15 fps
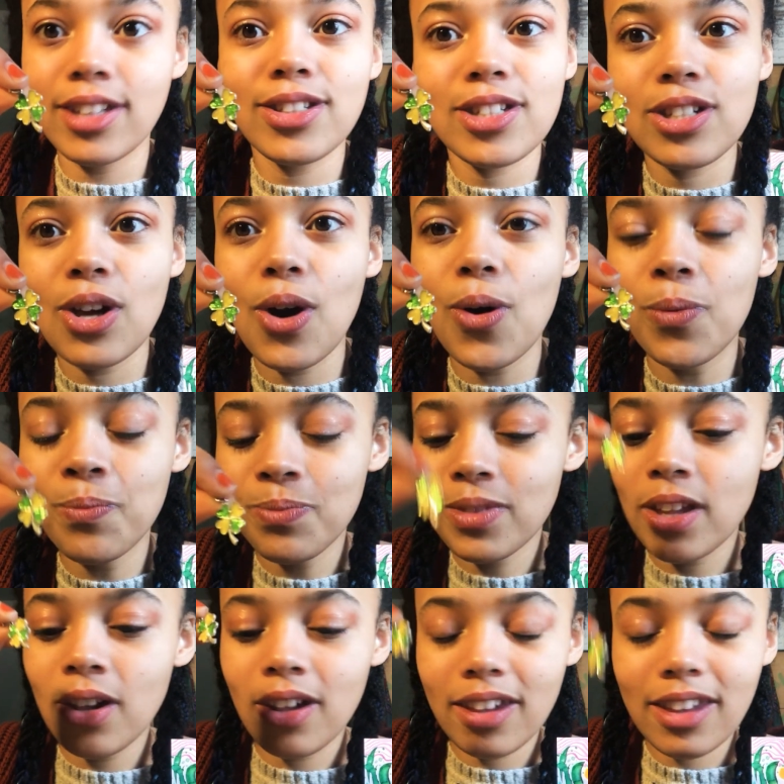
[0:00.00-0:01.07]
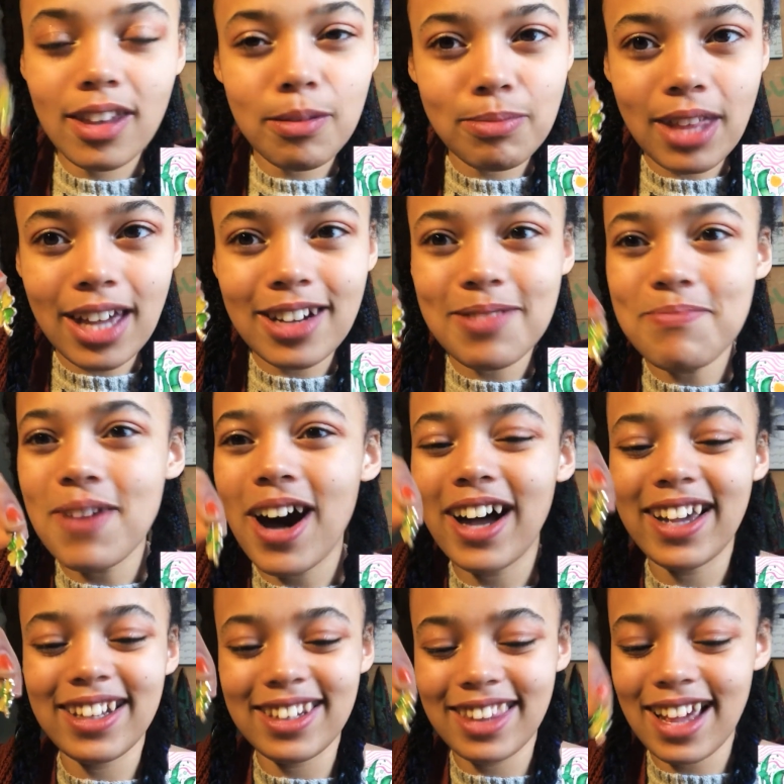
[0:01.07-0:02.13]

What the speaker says: So keep that in mind.